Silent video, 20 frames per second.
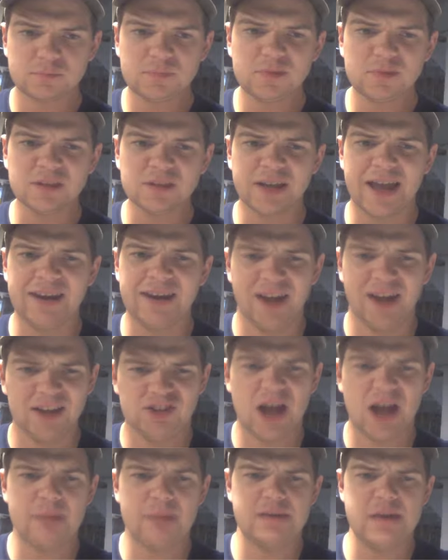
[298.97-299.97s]
Again, nice
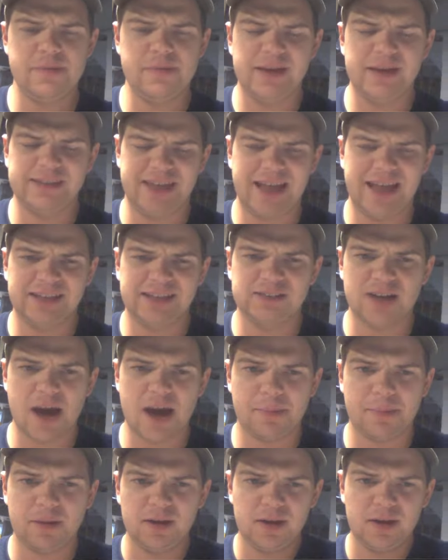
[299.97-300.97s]
job keeping his hands
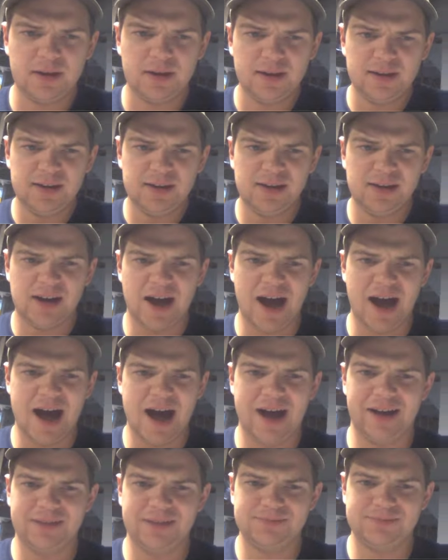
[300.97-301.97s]
up.
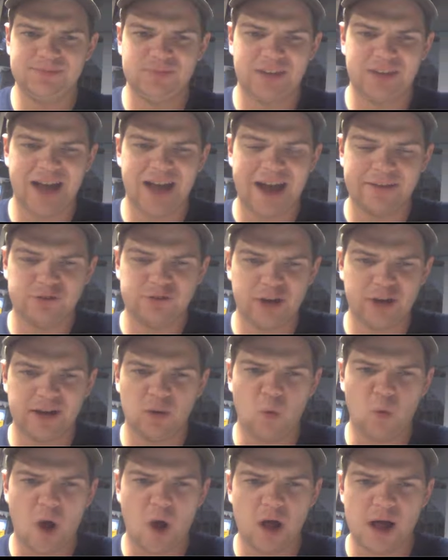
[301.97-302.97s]
Kind of trying
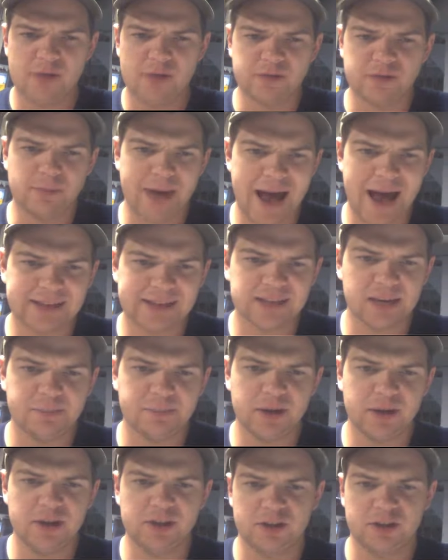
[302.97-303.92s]
to wall off the basket, but he just